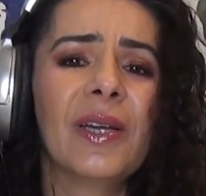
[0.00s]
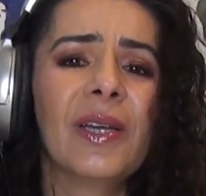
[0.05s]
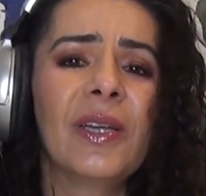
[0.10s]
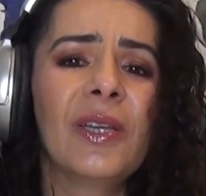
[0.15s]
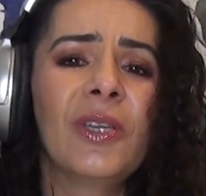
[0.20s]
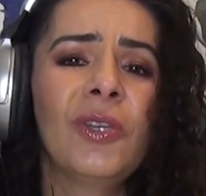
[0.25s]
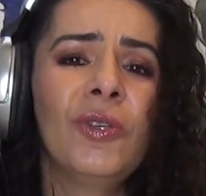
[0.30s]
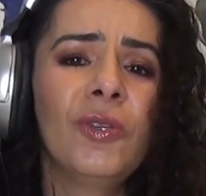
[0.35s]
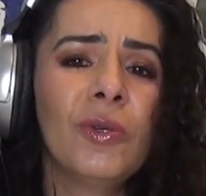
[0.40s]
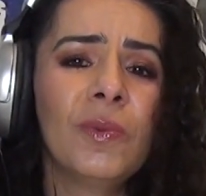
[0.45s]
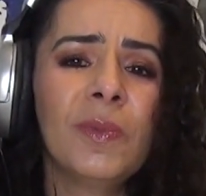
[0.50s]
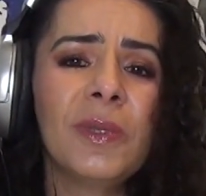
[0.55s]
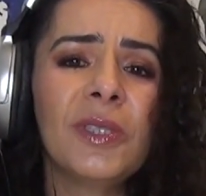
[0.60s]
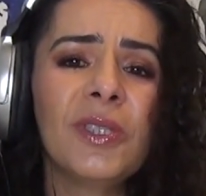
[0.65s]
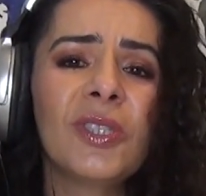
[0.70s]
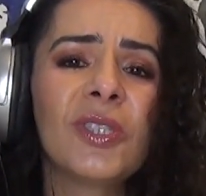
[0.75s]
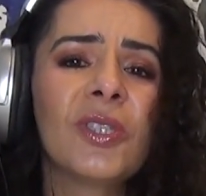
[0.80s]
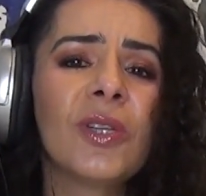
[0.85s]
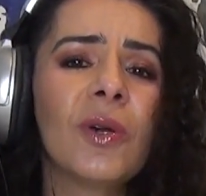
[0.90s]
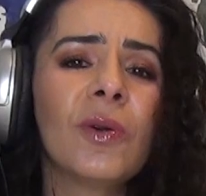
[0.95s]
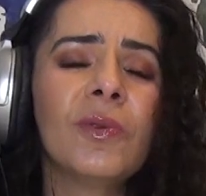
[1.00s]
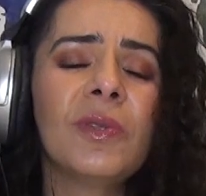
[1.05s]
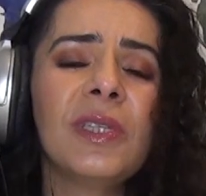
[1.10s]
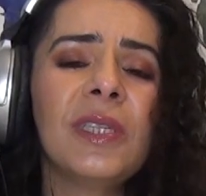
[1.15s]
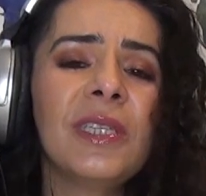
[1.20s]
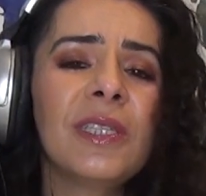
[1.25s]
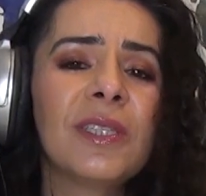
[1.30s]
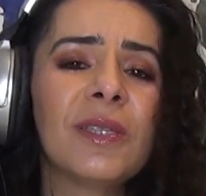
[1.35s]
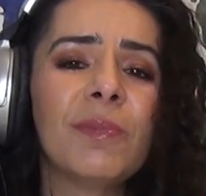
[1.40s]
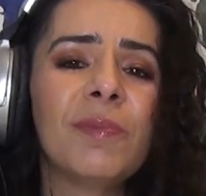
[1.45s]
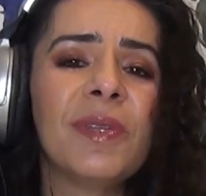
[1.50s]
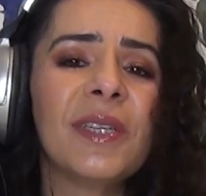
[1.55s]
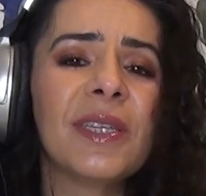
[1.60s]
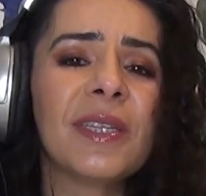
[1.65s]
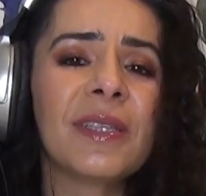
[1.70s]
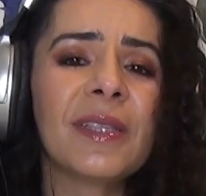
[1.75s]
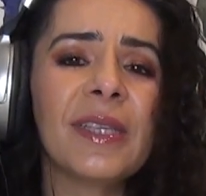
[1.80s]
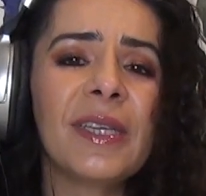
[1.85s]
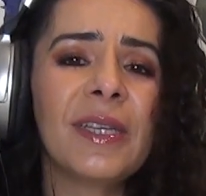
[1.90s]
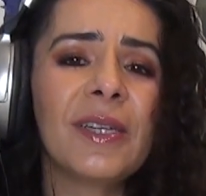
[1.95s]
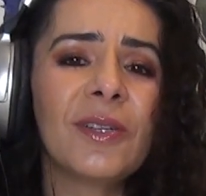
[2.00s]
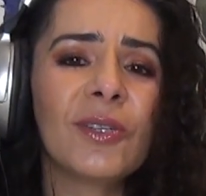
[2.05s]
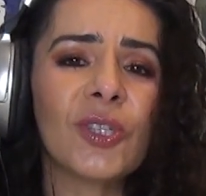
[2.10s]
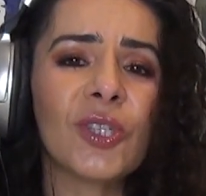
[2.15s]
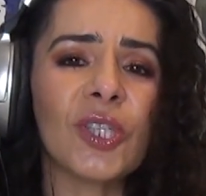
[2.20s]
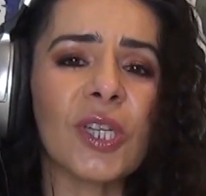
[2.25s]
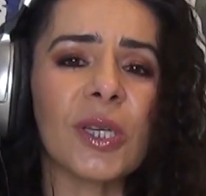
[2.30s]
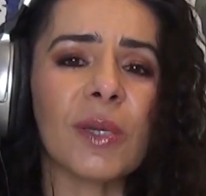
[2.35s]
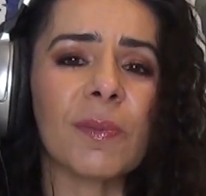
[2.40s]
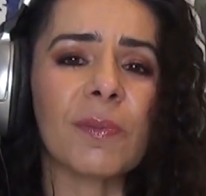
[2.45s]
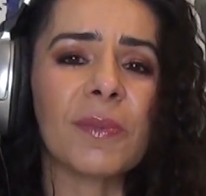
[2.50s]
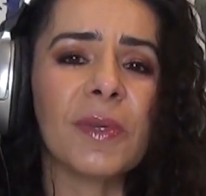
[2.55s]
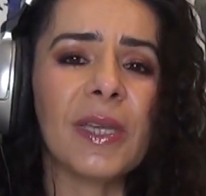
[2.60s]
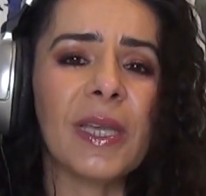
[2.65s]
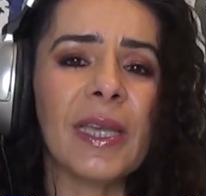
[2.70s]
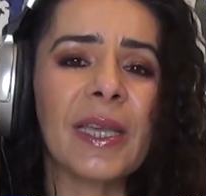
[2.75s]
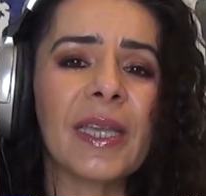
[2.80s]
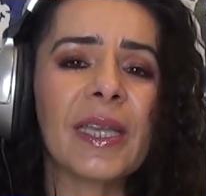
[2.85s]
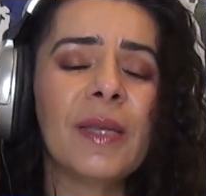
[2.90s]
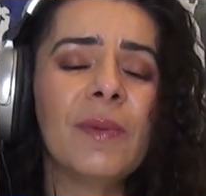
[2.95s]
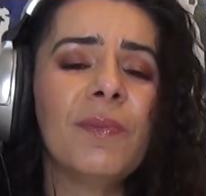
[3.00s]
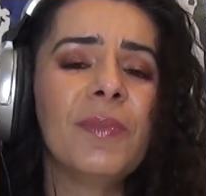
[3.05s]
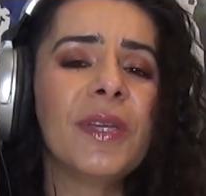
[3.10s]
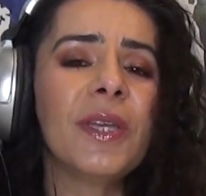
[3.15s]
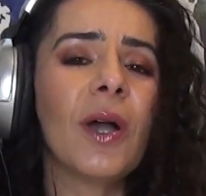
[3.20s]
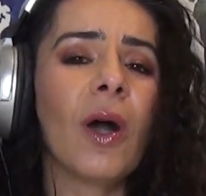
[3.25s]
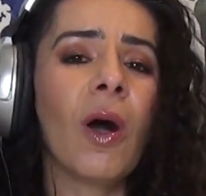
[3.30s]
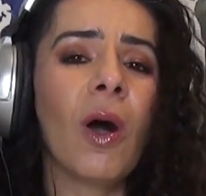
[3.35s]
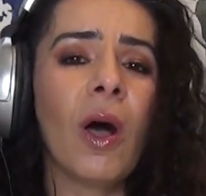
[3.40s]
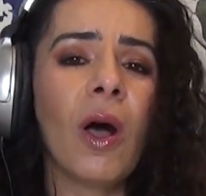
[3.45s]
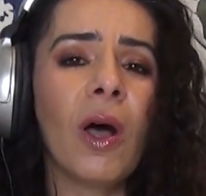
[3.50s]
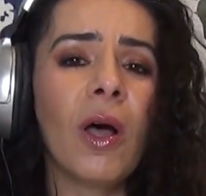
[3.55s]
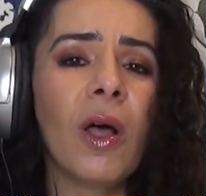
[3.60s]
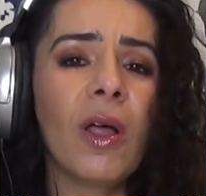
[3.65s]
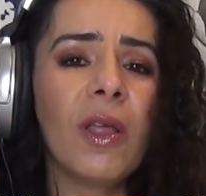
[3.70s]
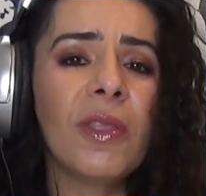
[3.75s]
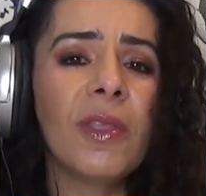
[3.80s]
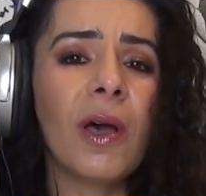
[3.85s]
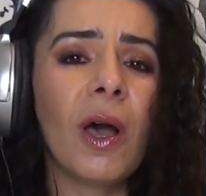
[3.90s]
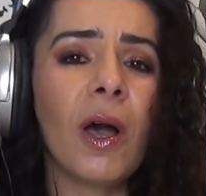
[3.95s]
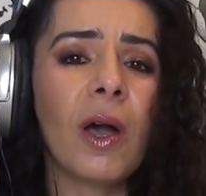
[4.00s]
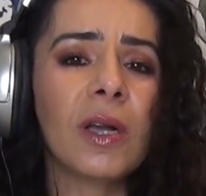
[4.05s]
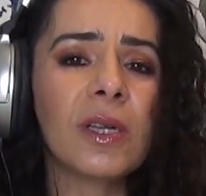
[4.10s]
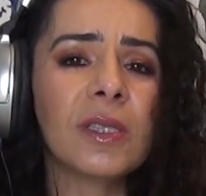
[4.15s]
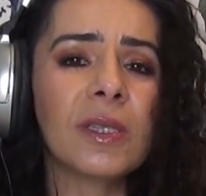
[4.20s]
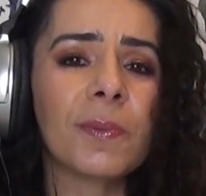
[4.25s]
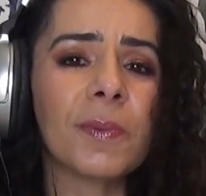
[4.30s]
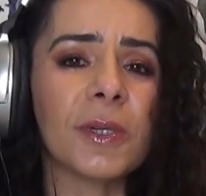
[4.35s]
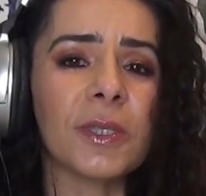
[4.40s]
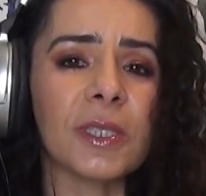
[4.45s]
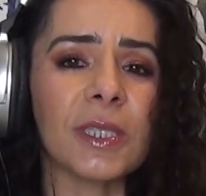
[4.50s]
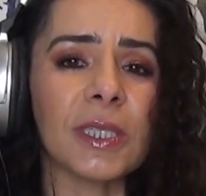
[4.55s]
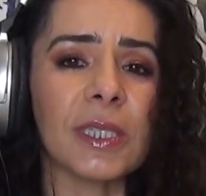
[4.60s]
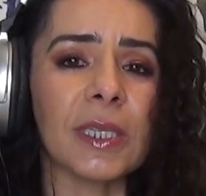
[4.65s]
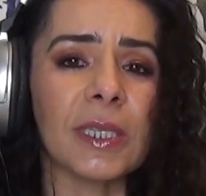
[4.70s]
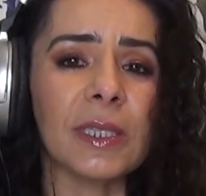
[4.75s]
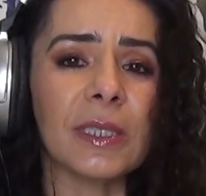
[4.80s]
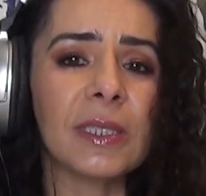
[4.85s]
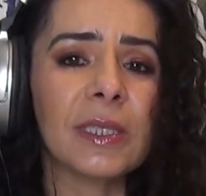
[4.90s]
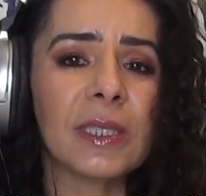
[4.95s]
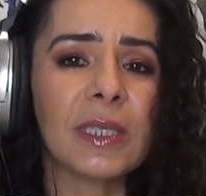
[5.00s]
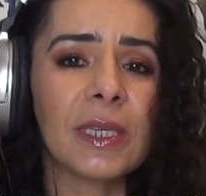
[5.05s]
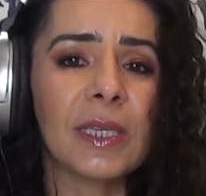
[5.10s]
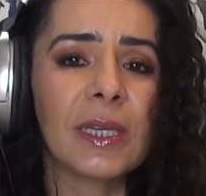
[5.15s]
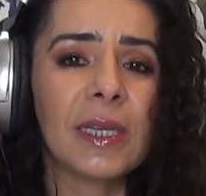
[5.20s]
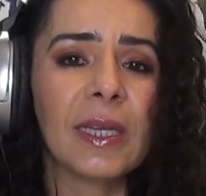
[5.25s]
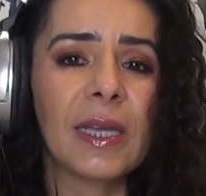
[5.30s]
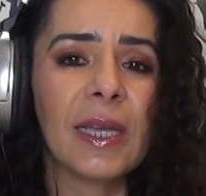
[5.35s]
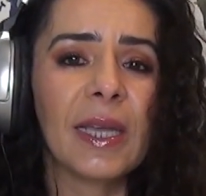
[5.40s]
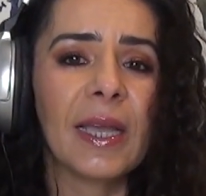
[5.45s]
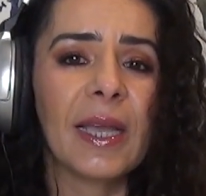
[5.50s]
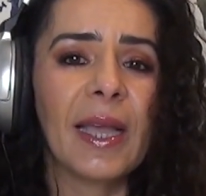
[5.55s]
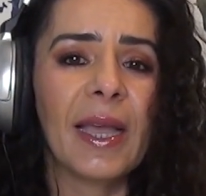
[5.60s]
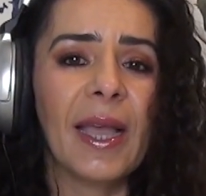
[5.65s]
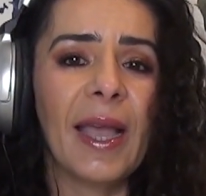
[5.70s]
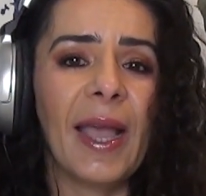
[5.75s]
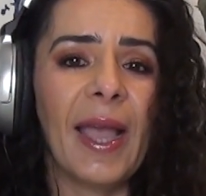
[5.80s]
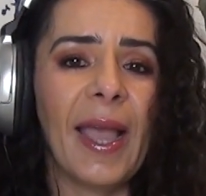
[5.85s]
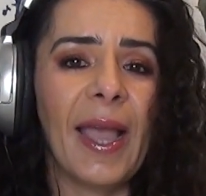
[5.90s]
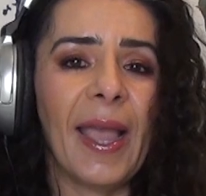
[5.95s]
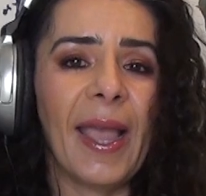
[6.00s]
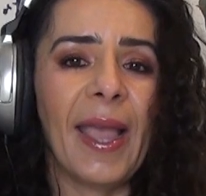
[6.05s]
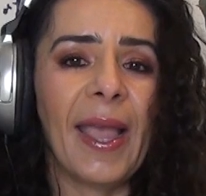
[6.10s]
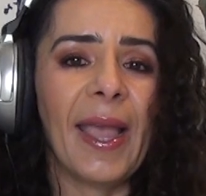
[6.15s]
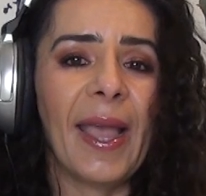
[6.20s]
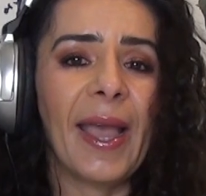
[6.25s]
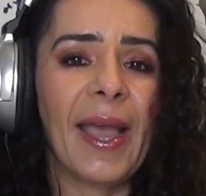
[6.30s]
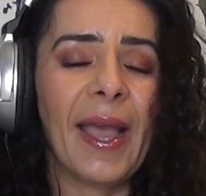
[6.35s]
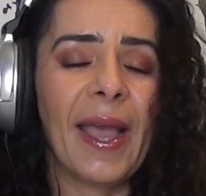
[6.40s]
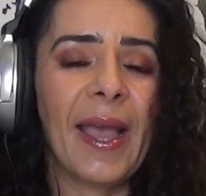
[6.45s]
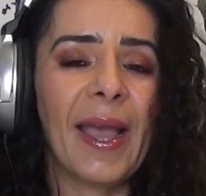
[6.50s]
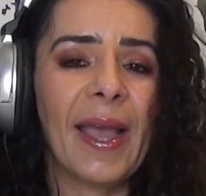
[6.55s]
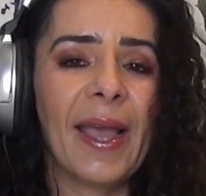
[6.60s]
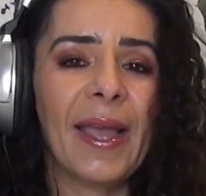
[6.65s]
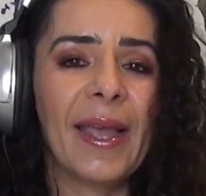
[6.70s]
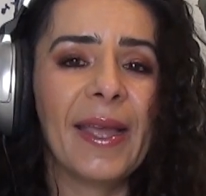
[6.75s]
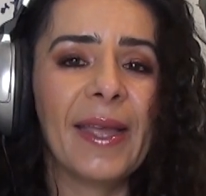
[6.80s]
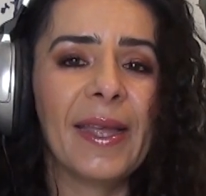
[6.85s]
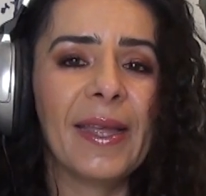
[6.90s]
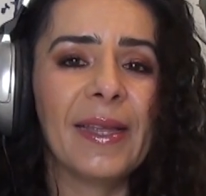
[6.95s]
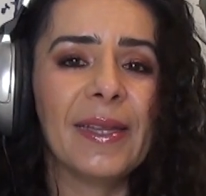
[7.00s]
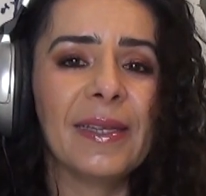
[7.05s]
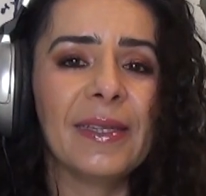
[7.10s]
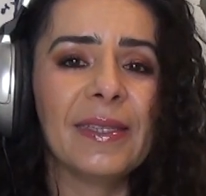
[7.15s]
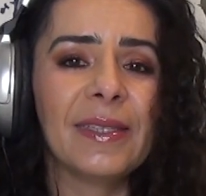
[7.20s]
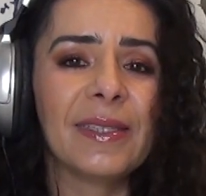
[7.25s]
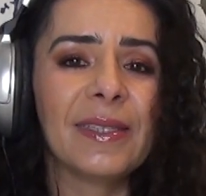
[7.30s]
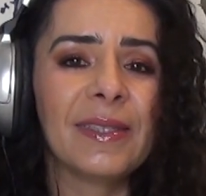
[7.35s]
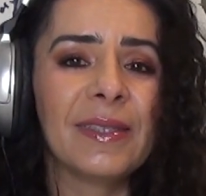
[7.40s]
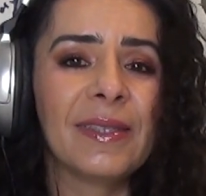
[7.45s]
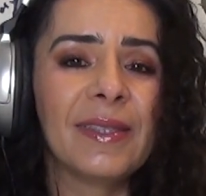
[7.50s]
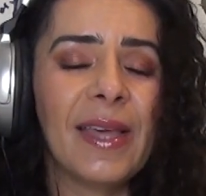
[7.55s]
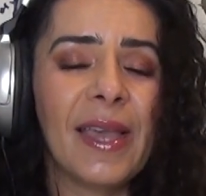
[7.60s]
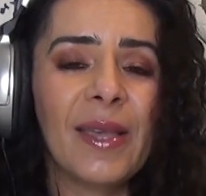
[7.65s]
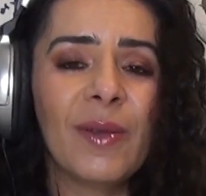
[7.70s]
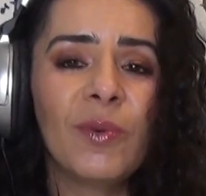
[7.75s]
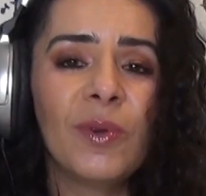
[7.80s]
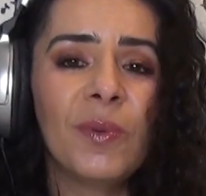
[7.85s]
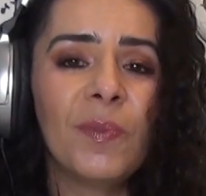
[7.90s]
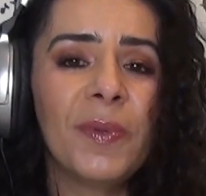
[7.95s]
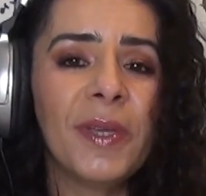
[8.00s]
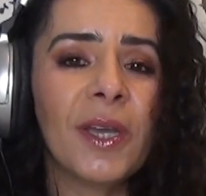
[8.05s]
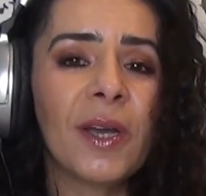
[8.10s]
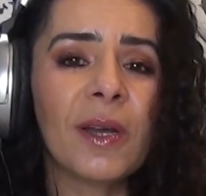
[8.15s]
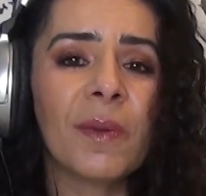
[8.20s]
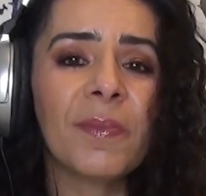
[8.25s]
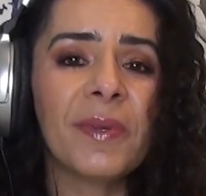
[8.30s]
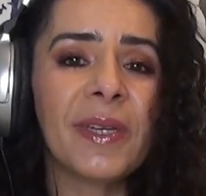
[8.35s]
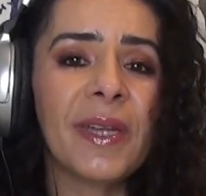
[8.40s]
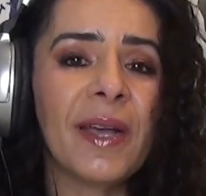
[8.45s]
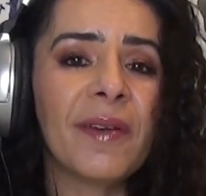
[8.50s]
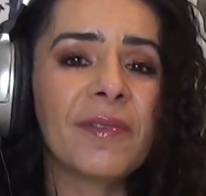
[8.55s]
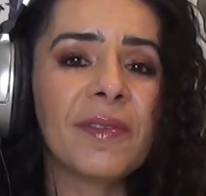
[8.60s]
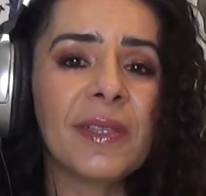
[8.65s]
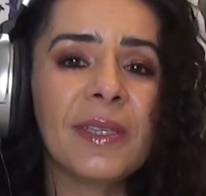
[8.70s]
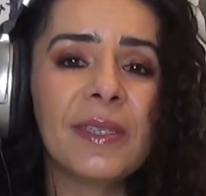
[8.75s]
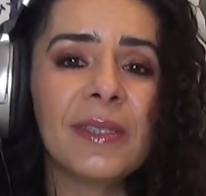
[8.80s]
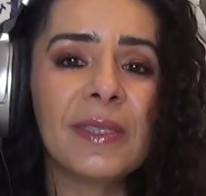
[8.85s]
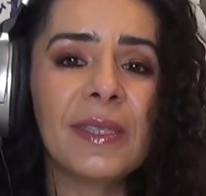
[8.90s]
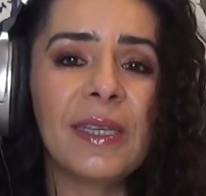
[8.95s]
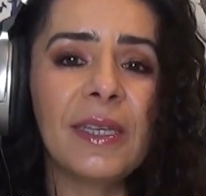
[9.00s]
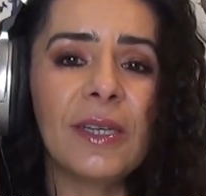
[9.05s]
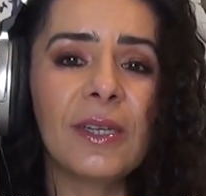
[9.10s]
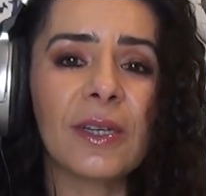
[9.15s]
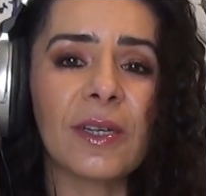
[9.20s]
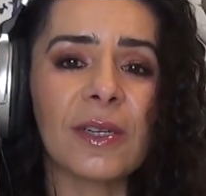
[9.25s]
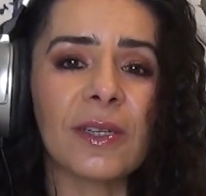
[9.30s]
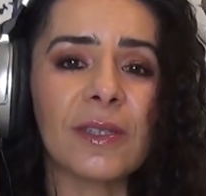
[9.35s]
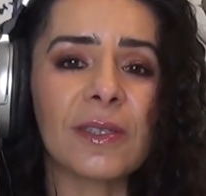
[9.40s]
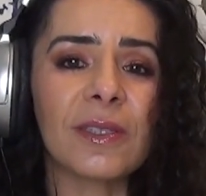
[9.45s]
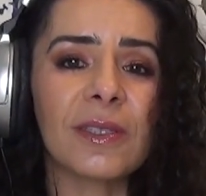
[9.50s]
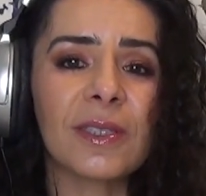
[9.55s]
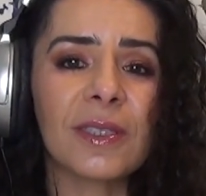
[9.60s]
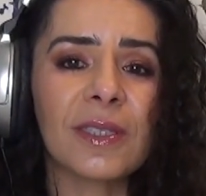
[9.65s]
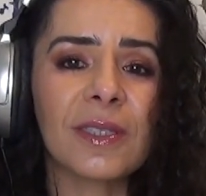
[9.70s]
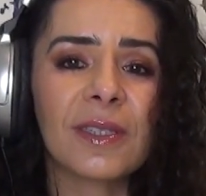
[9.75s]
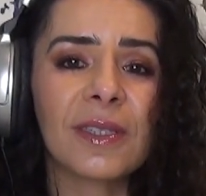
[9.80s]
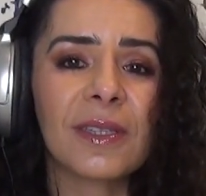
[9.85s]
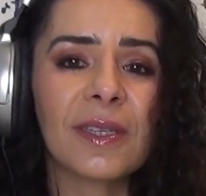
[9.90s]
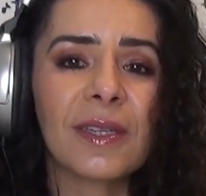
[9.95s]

humans don't need to be in leadership. It can be all the octopuses, and they would be our benevolent leaders.